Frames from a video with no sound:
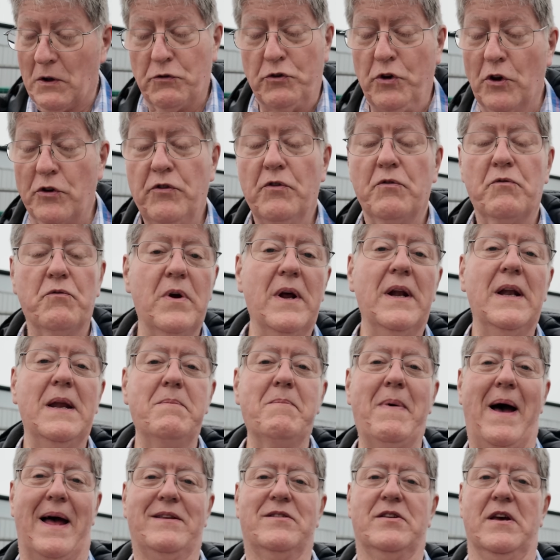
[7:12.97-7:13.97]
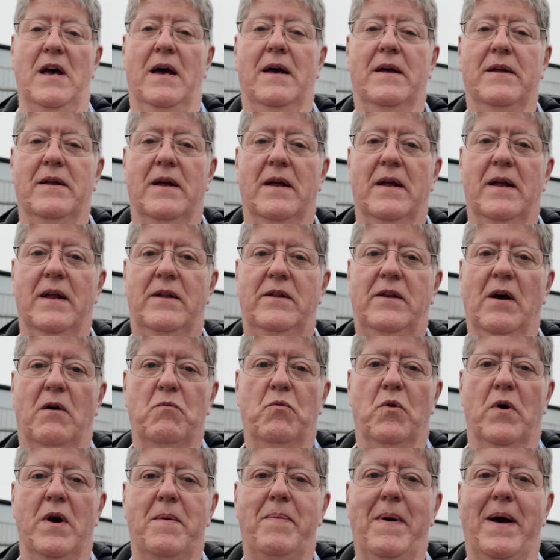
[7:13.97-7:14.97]
doesn't really matter.
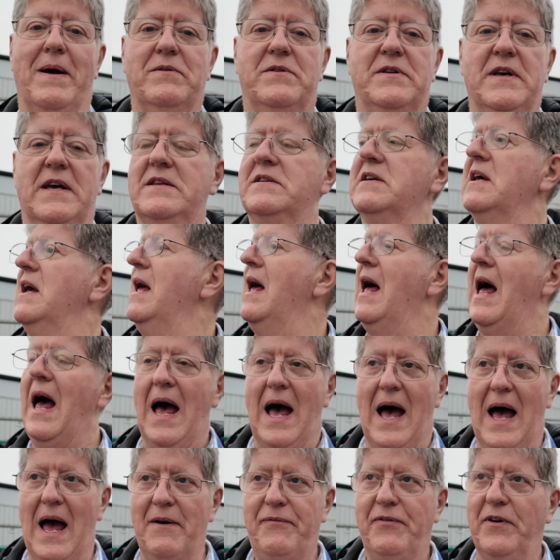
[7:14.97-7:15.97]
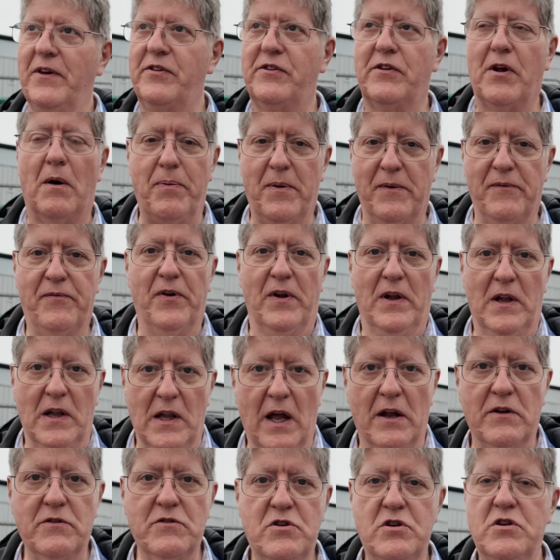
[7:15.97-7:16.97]
Don't worry about it. If you're stopping for
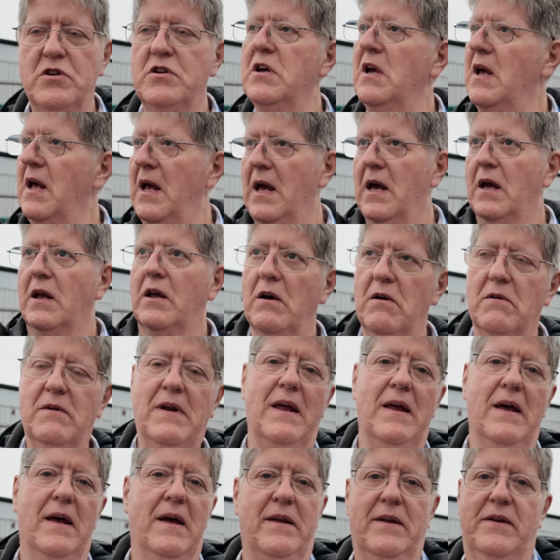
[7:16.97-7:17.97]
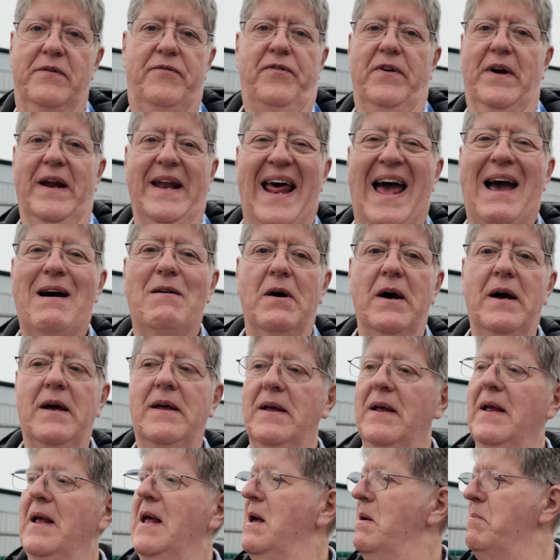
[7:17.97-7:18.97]
lunch, go for an hour,
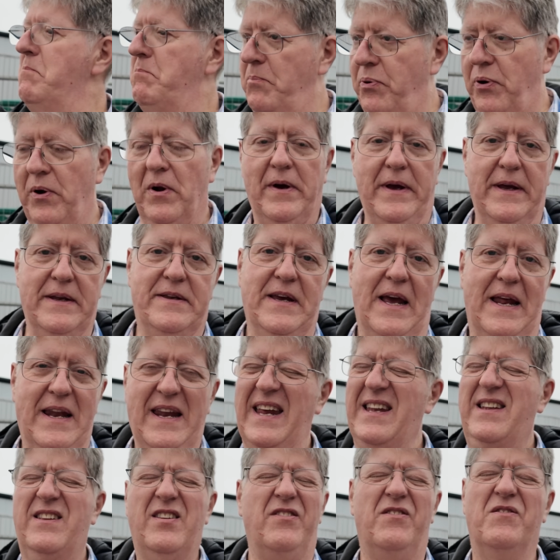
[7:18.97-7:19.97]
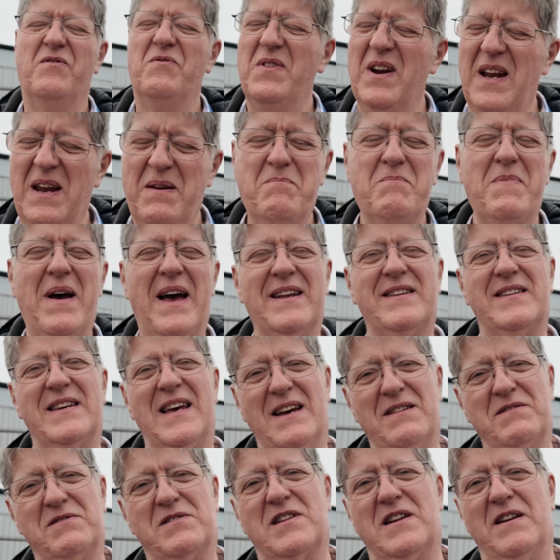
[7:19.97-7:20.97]
plug it in, it doesn't really matter
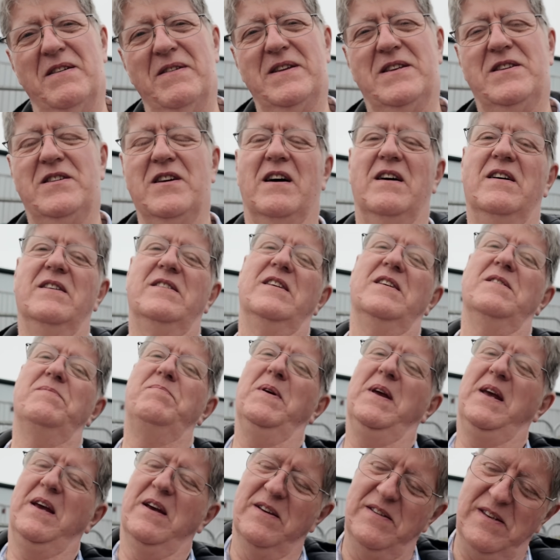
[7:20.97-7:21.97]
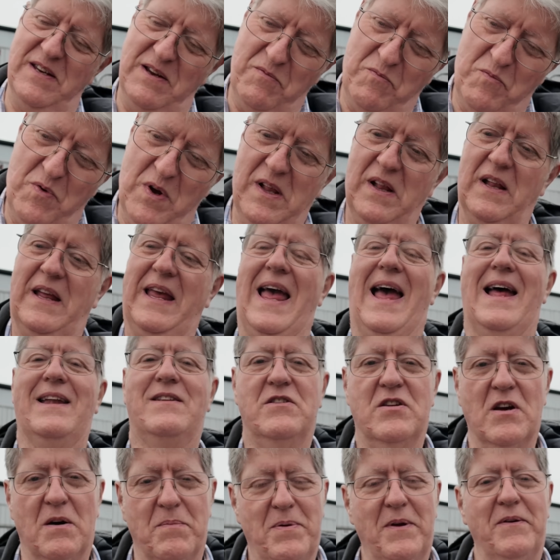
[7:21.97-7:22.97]
how slow it charges because it will
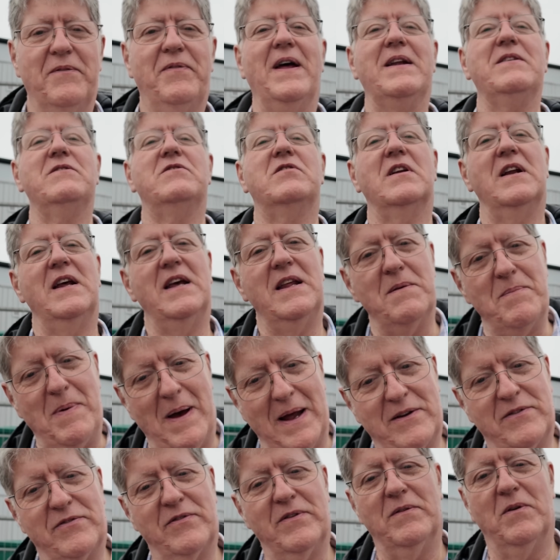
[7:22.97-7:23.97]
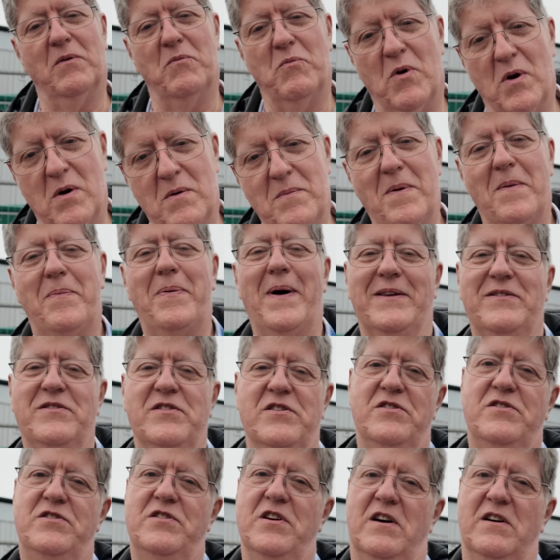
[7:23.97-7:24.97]
catch up eventually. The battery will warm up as
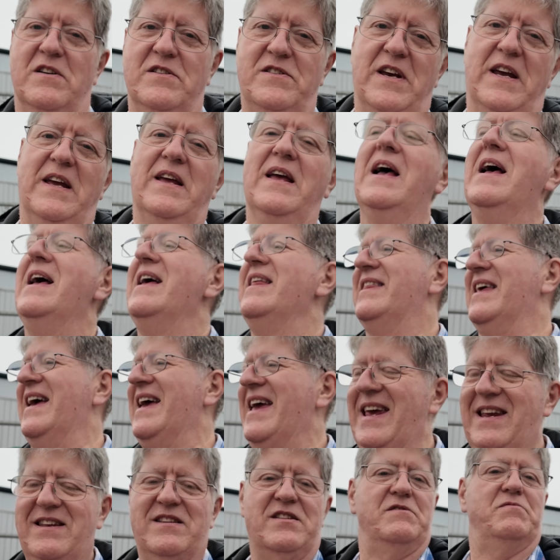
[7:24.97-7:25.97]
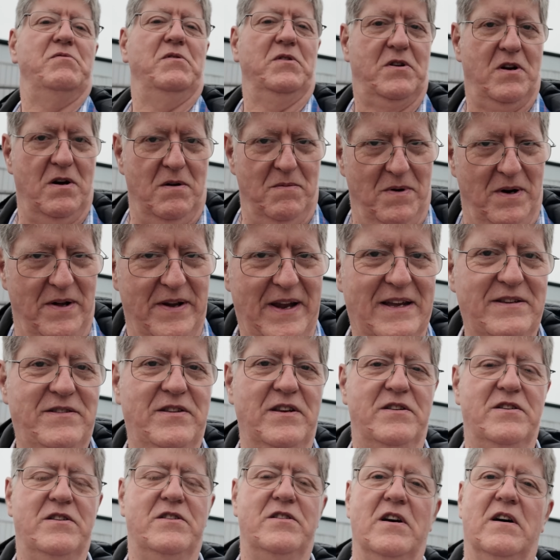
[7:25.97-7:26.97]
it's charging, the heaters will come on as
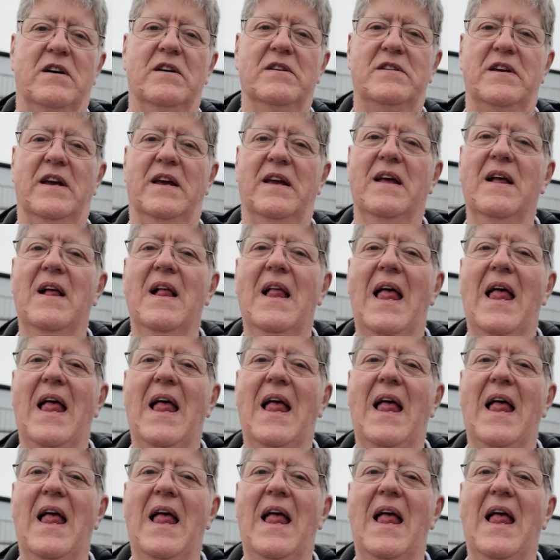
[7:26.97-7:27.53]
it's charging,